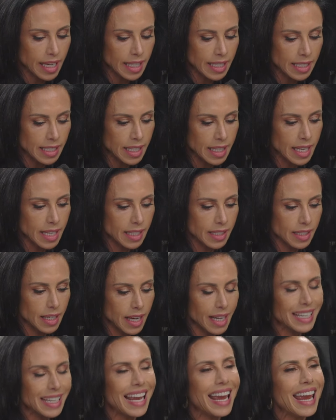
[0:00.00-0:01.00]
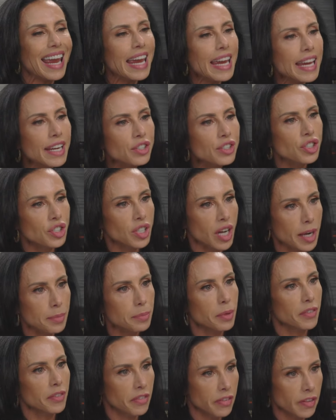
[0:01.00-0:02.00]
is this an age
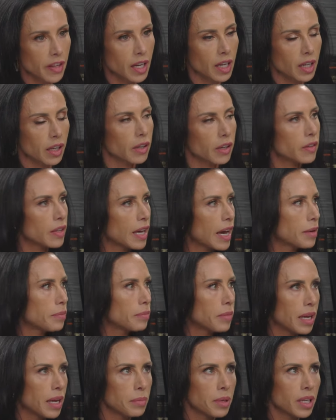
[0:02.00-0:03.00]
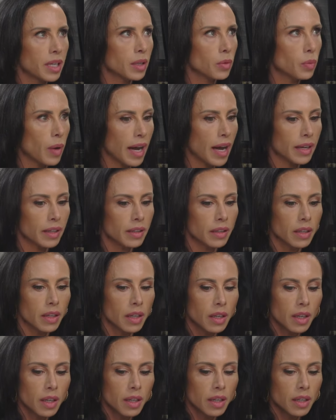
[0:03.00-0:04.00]
type of thing that maybe when
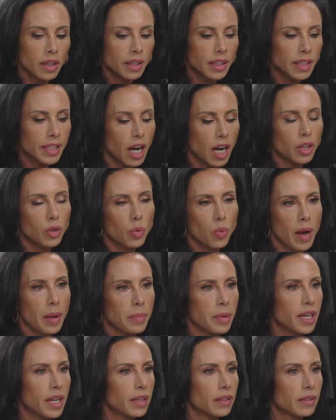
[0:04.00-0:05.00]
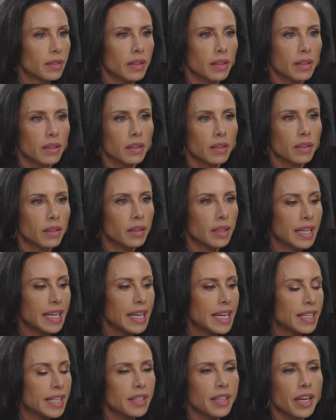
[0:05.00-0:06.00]
young women
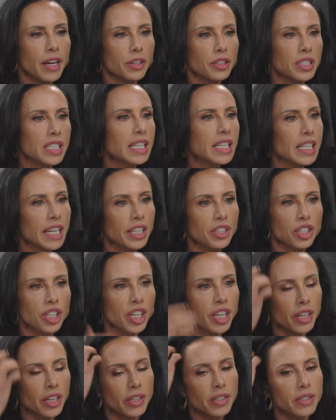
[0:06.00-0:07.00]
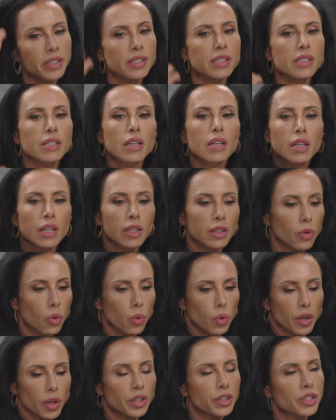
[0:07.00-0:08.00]
hit their teenage years
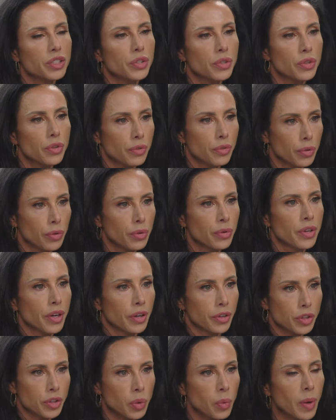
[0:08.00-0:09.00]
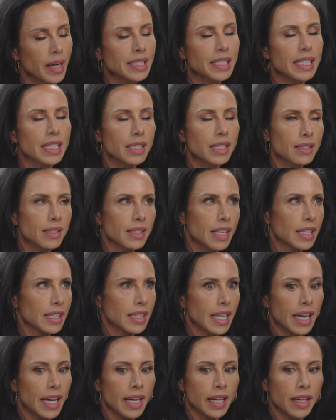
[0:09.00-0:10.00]
or to through their 20s that
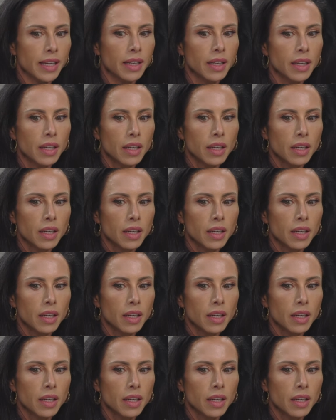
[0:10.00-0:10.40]
they